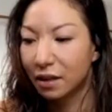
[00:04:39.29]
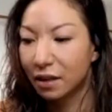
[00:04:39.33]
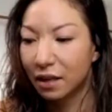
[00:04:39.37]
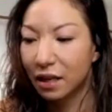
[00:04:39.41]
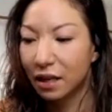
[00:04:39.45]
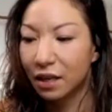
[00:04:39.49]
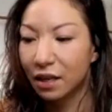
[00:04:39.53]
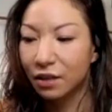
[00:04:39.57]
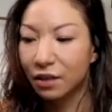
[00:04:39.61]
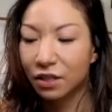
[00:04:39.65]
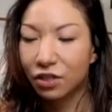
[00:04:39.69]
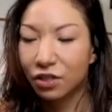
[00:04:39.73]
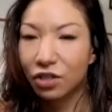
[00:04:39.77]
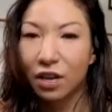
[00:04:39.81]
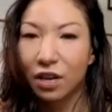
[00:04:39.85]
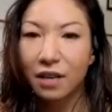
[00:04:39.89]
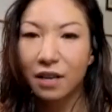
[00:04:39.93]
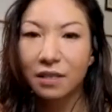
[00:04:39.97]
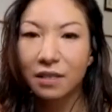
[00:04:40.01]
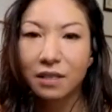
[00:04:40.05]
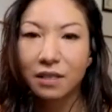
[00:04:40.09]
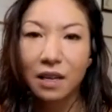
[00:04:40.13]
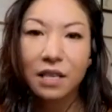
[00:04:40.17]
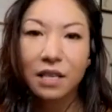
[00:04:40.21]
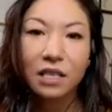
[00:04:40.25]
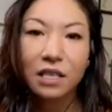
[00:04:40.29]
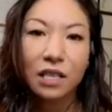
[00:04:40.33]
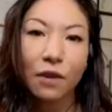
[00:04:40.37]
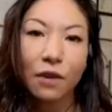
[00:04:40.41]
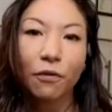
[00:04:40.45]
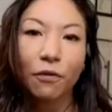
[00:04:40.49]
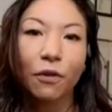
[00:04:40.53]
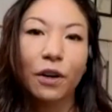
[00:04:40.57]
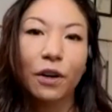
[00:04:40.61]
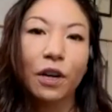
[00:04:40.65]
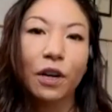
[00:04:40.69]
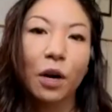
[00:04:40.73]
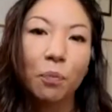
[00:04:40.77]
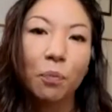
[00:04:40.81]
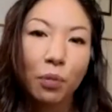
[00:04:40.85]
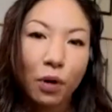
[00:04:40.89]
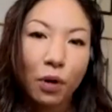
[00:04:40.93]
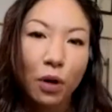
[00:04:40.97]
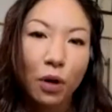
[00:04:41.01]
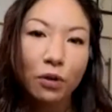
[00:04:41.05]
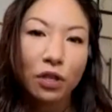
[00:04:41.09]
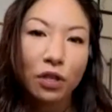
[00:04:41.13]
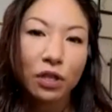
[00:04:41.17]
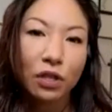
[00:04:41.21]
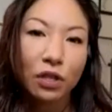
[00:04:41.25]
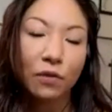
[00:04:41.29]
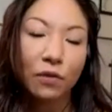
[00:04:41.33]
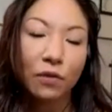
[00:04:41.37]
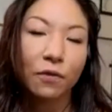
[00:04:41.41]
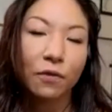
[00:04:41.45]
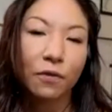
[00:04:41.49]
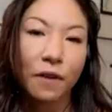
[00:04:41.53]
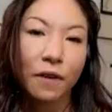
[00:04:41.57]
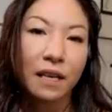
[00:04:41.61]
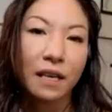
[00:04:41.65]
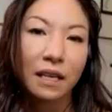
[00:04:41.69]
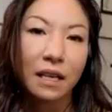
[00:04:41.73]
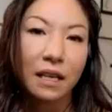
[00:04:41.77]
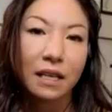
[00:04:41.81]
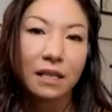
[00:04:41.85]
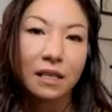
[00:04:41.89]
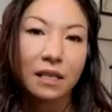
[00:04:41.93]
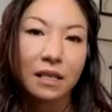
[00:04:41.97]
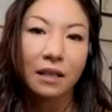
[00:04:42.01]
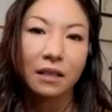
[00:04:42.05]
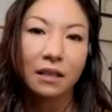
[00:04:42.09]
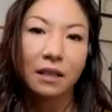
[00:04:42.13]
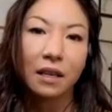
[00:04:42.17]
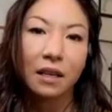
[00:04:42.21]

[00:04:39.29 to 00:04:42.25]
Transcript: It's just a different approach to fitness.